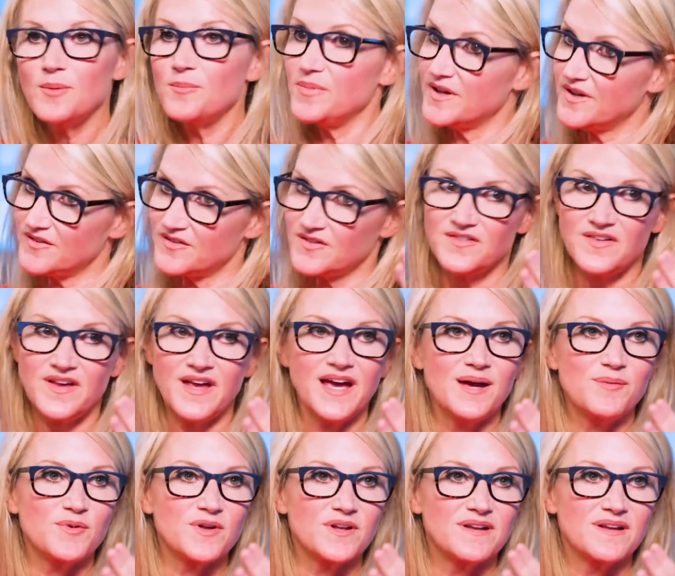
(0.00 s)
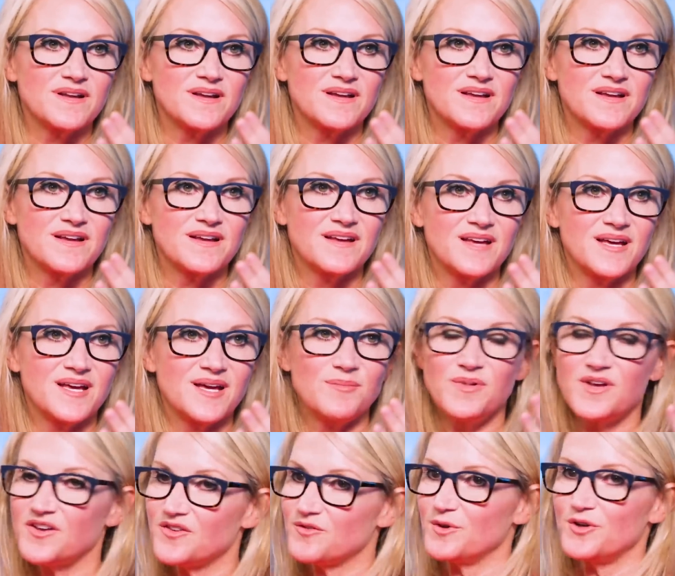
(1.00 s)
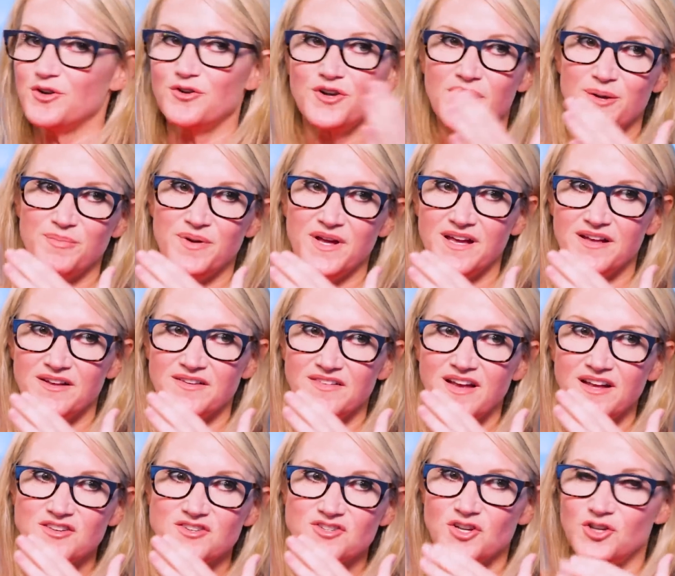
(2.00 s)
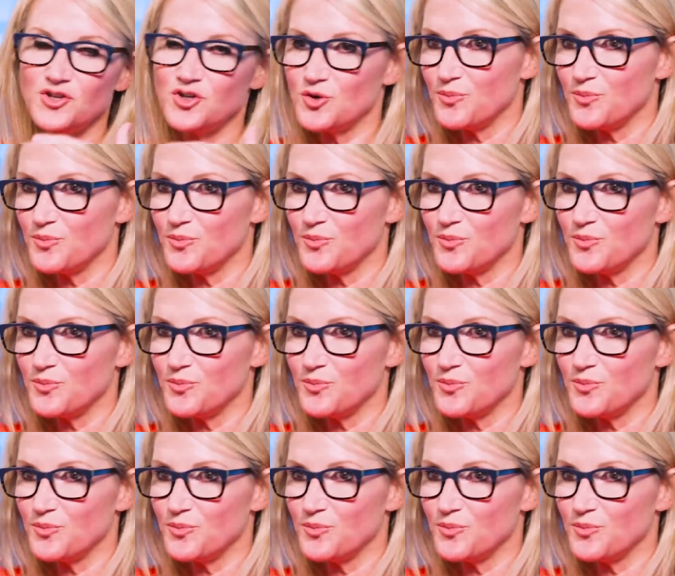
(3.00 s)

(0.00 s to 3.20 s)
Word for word: Because it's a habit. Because when you're not paying attention,